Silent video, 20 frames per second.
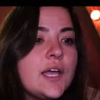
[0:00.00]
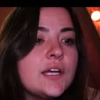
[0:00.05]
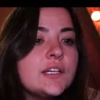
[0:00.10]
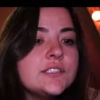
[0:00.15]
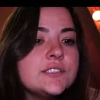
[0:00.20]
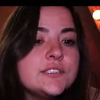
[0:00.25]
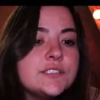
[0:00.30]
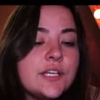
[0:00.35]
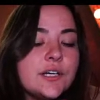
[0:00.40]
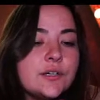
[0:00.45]

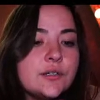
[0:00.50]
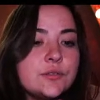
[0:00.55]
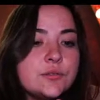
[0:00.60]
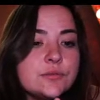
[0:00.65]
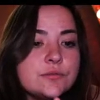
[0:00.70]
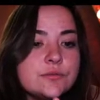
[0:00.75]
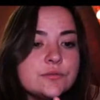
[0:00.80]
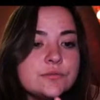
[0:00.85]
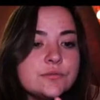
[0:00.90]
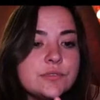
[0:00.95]
So,
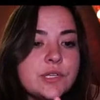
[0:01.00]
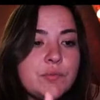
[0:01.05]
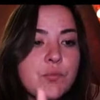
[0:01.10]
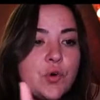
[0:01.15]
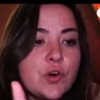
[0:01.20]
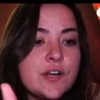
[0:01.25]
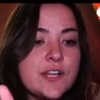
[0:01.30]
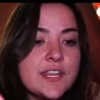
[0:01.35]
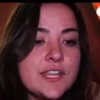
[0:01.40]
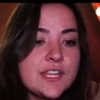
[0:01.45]

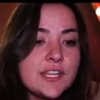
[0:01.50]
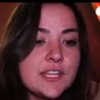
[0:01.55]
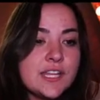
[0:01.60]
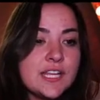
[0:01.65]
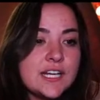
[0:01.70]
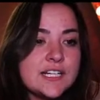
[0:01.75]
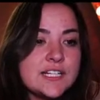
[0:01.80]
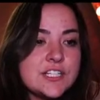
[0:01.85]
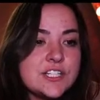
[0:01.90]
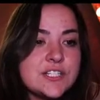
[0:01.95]
important thing that
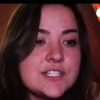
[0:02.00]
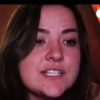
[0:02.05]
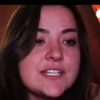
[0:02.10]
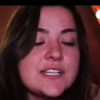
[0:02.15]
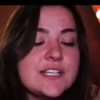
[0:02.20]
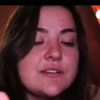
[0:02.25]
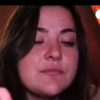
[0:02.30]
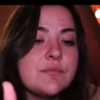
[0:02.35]
he just did,